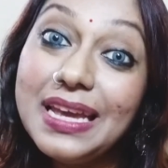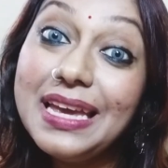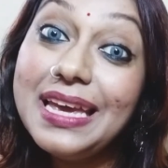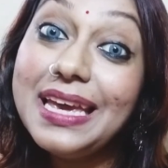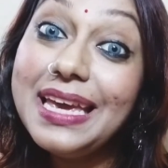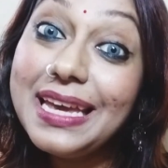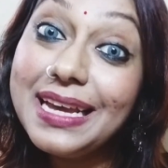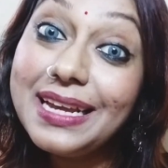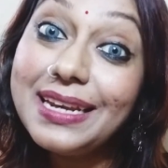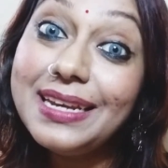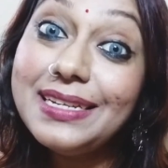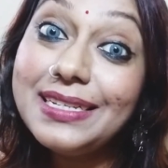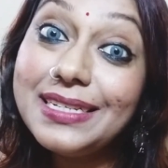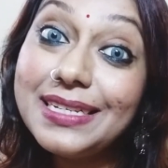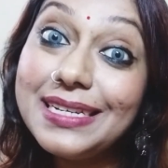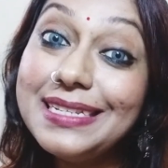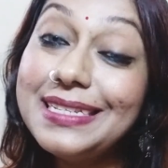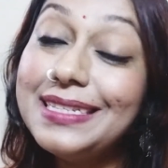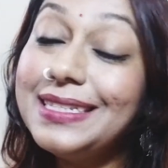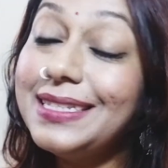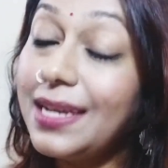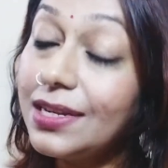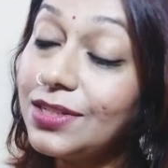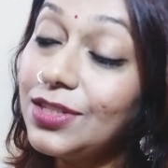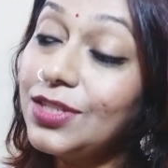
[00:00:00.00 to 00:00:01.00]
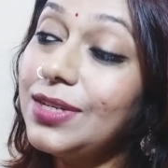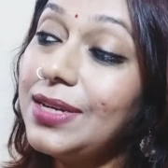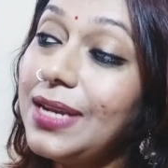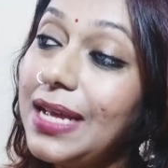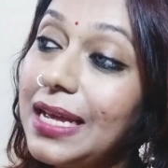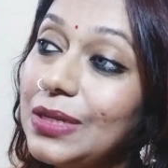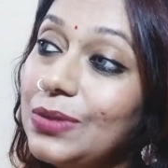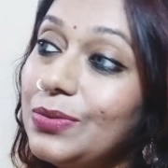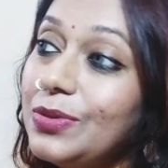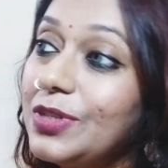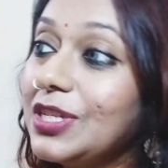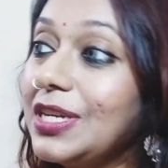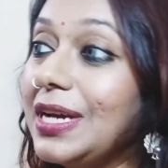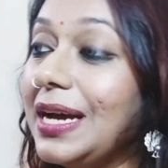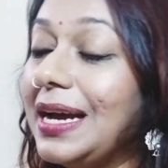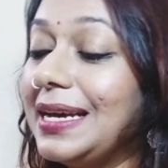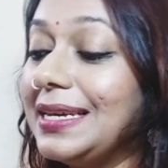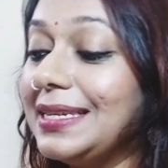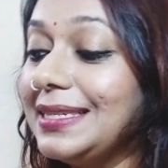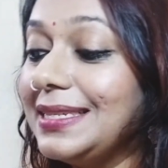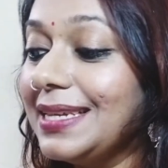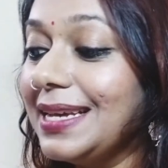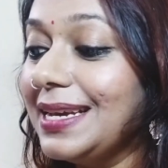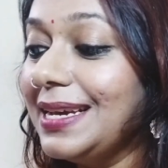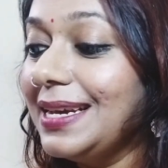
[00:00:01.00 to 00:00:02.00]
English is such a language,
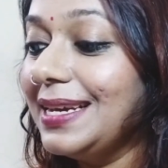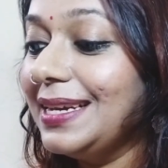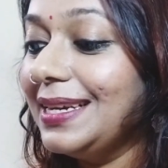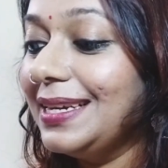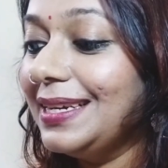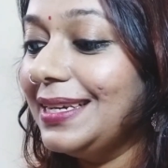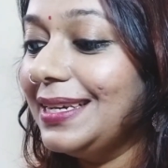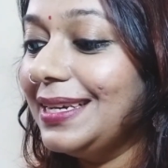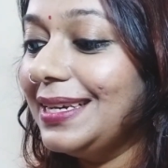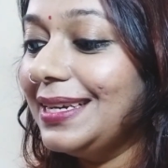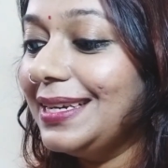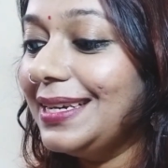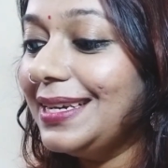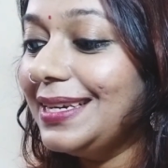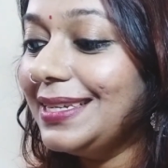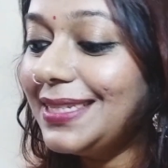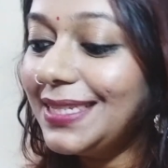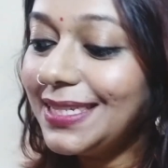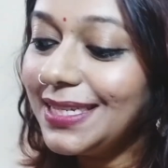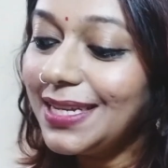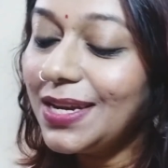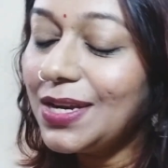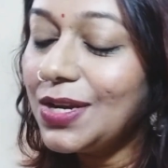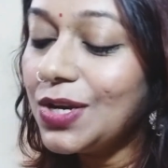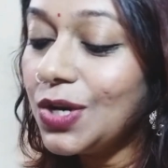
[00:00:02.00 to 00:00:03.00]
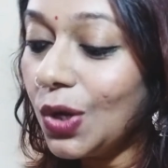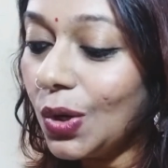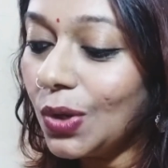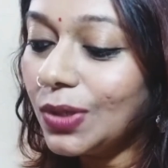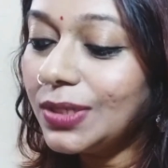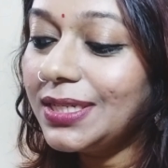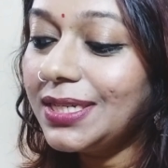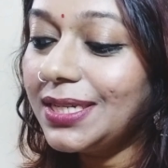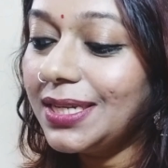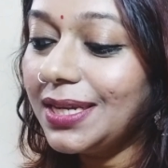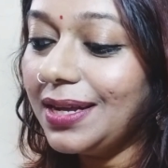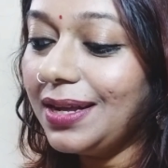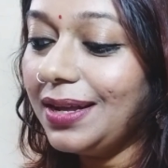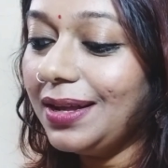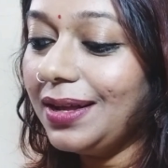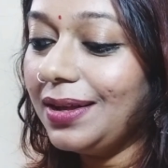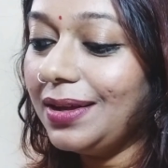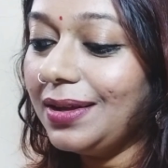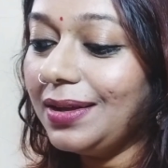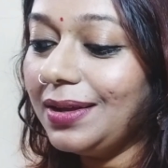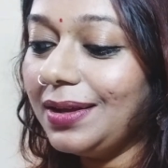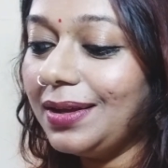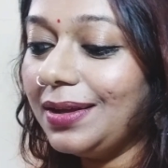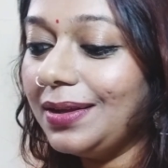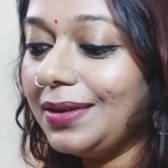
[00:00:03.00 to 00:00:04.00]
guys. It's not
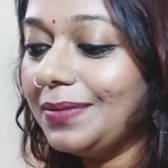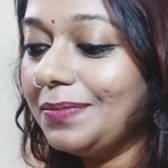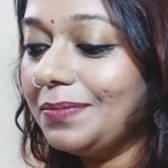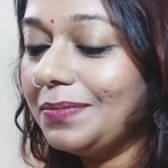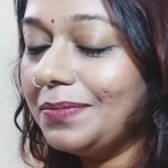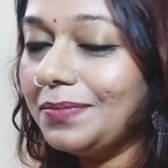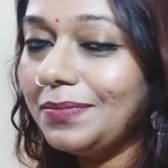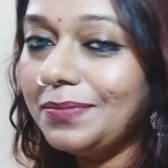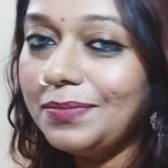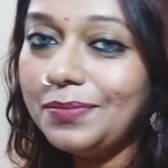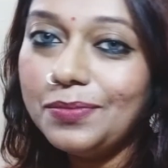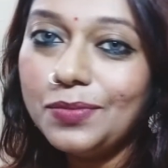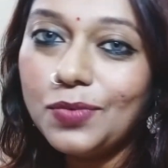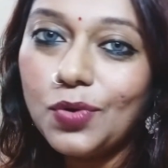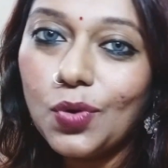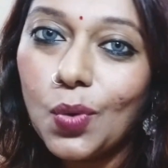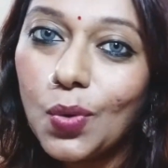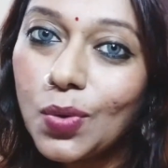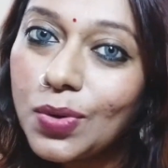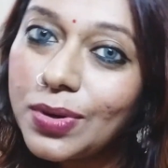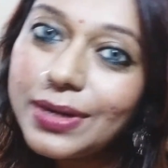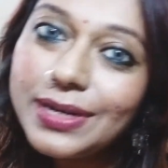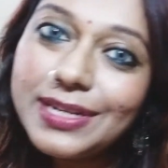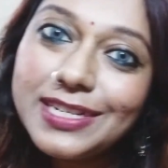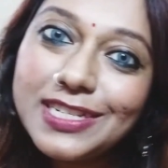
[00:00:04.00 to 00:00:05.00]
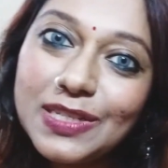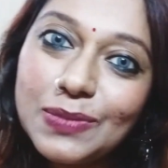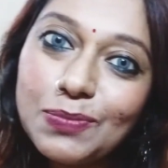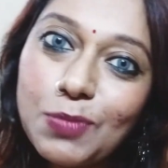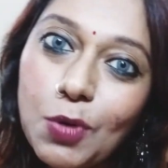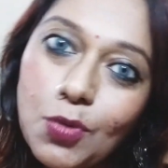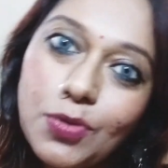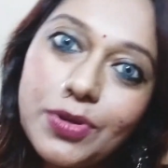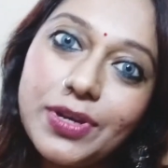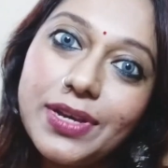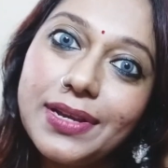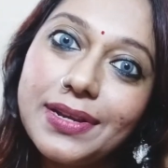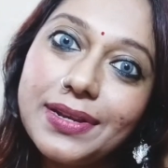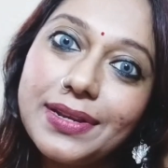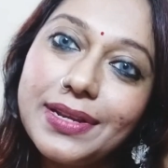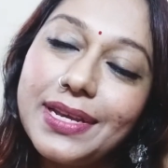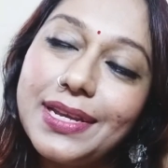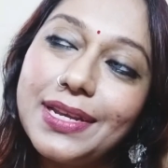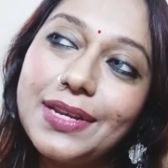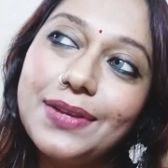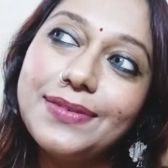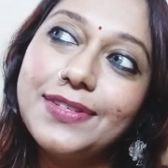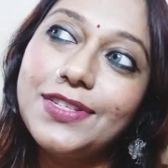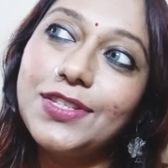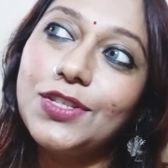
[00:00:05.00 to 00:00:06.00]
only spoken
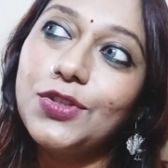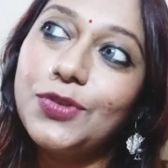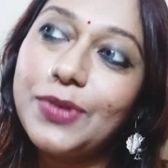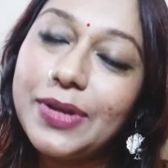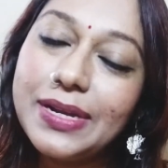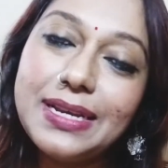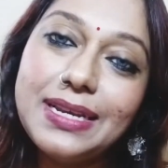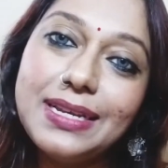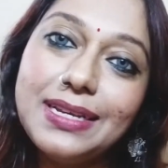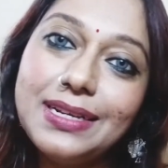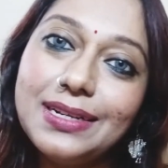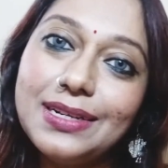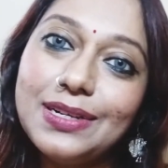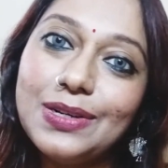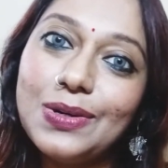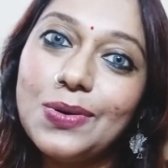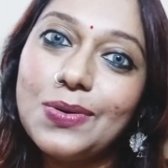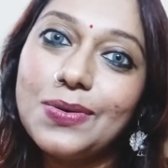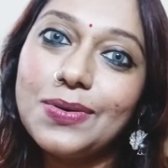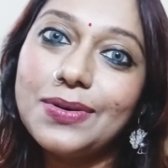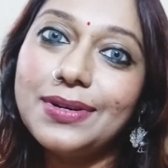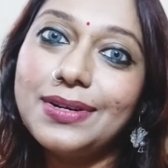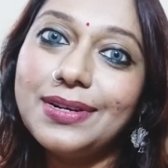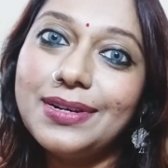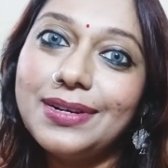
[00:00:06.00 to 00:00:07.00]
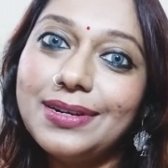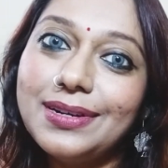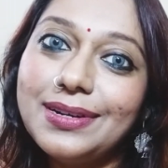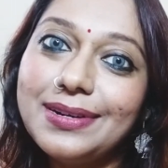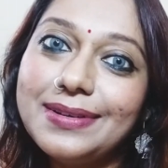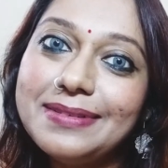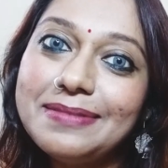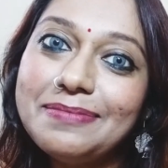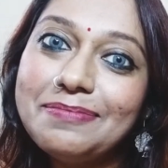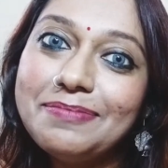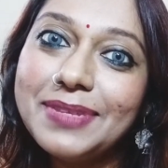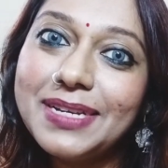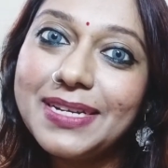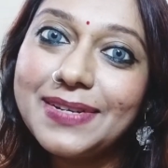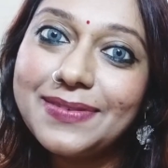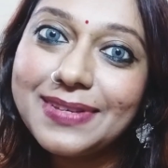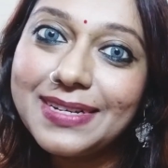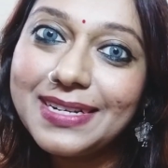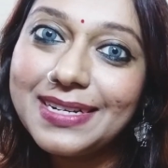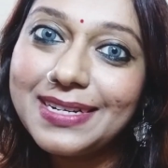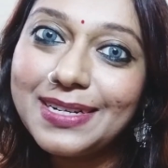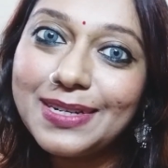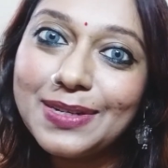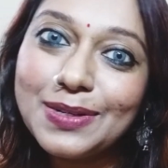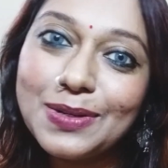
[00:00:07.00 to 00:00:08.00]
in Australia or
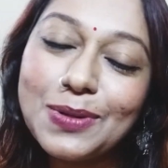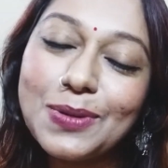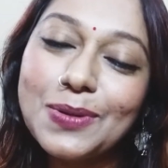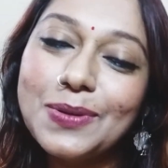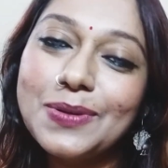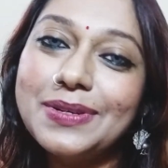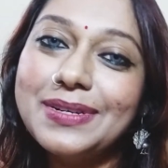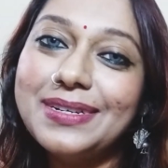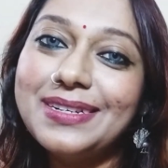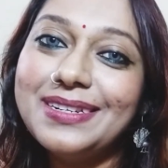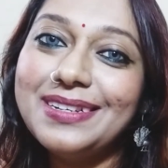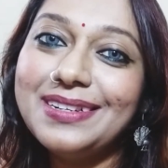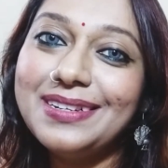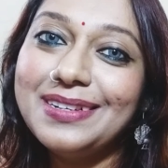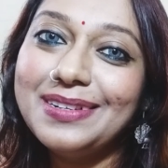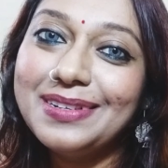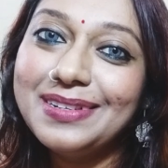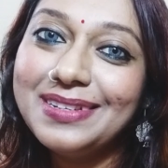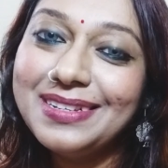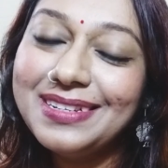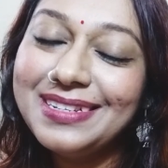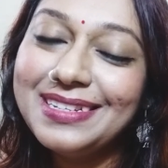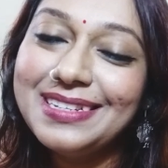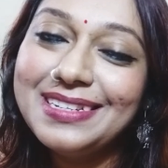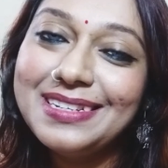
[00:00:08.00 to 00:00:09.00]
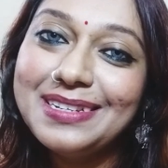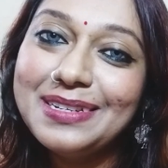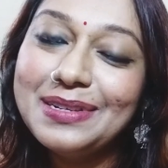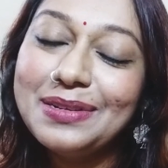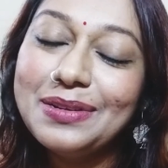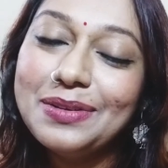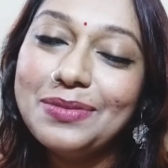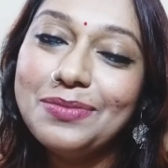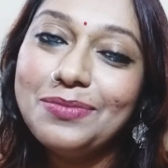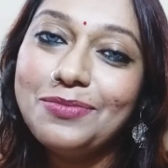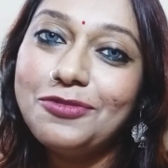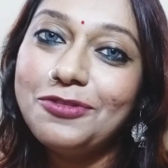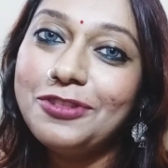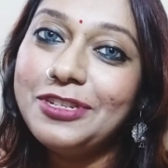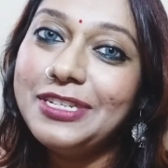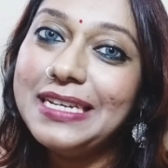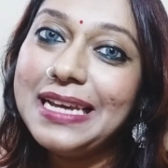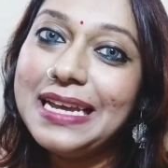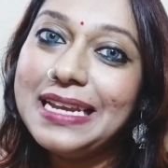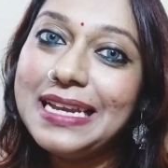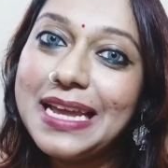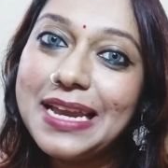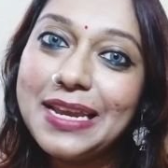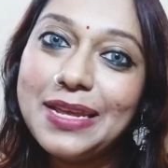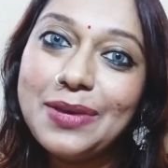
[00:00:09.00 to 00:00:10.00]
America or
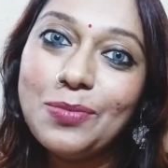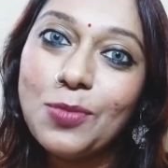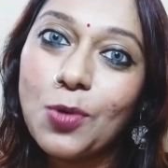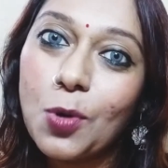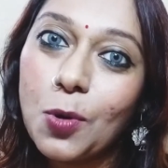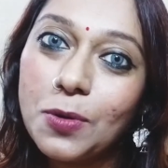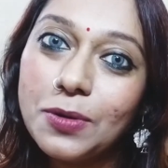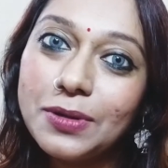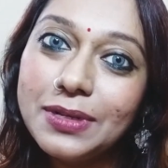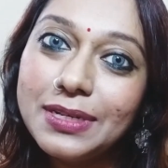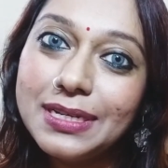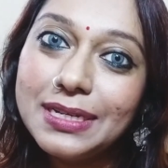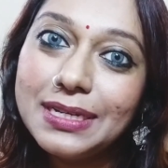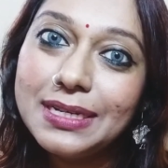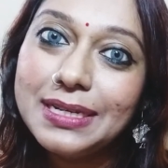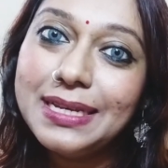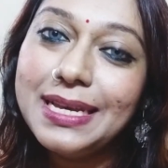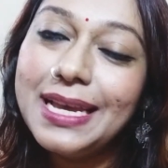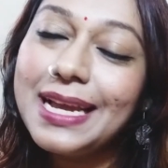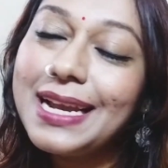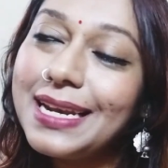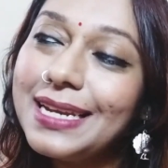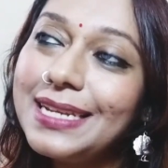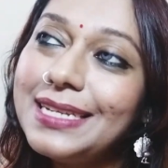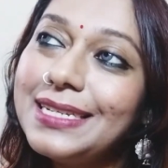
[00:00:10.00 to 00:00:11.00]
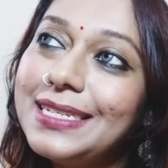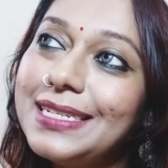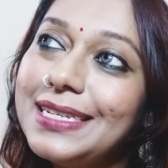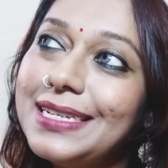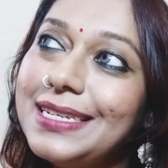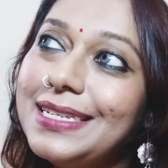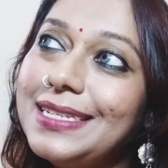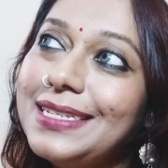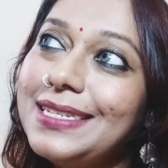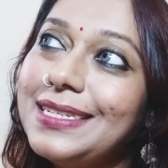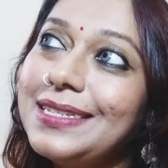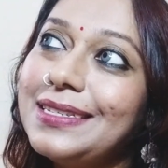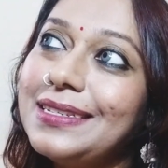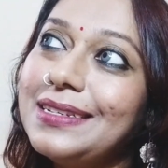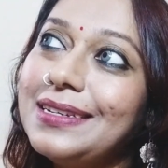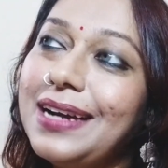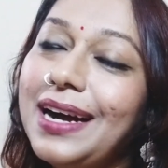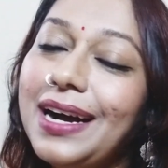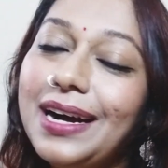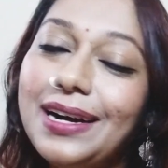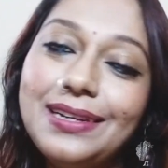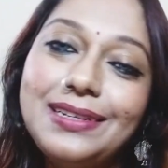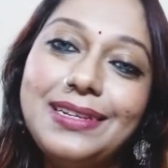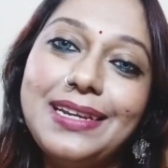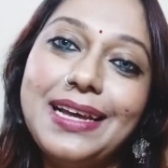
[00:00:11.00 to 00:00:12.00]
Britain anymore. English is
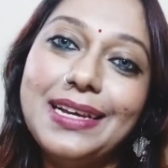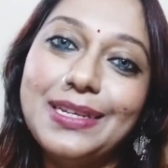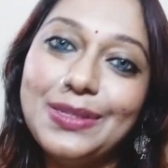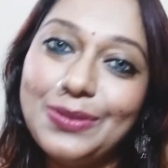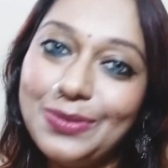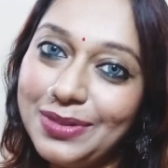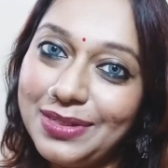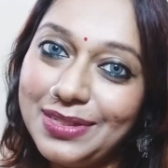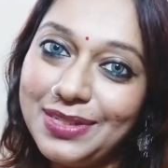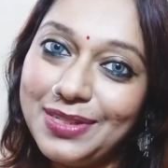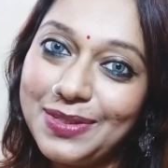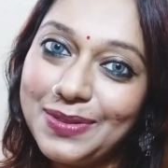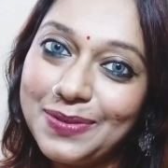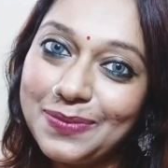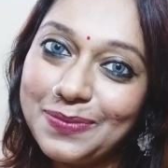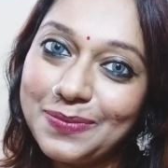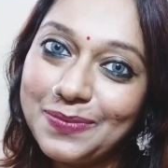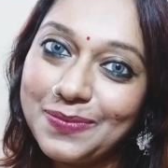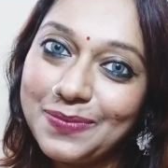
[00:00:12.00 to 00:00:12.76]
our language.